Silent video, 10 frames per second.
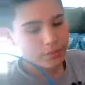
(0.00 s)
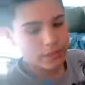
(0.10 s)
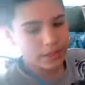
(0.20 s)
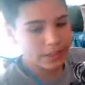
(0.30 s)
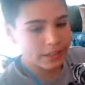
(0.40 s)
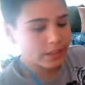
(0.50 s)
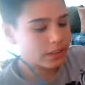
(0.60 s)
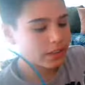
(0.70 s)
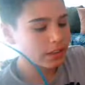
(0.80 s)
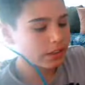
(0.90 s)
running it
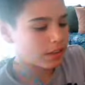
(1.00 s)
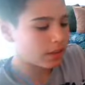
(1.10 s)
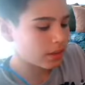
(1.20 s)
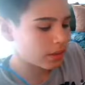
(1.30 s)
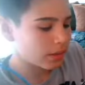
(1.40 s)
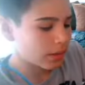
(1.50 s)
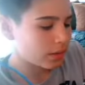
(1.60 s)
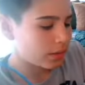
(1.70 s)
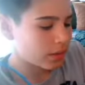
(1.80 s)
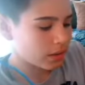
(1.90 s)

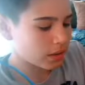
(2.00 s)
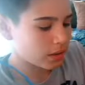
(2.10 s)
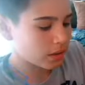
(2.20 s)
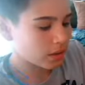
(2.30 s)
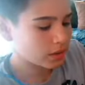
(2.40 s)
because